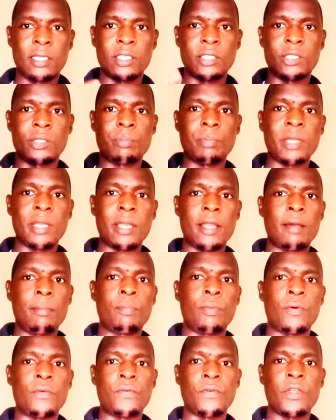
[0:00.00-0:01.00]
It's made
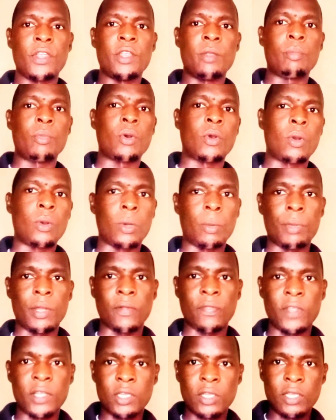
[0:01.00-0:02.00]
up of
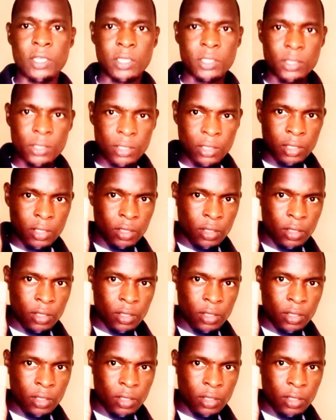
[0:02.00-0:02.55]
hemoglobin. Then there's